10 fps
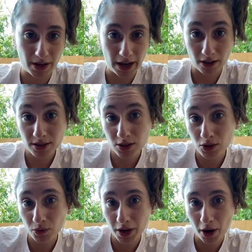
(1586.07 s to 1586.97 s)
else to
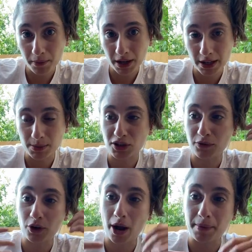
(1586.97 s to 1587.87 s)
do in Armenia, especially if
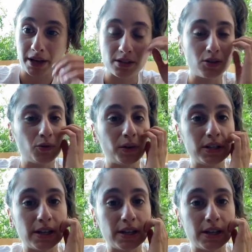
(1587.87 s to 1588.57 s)
you're coming as a tourist.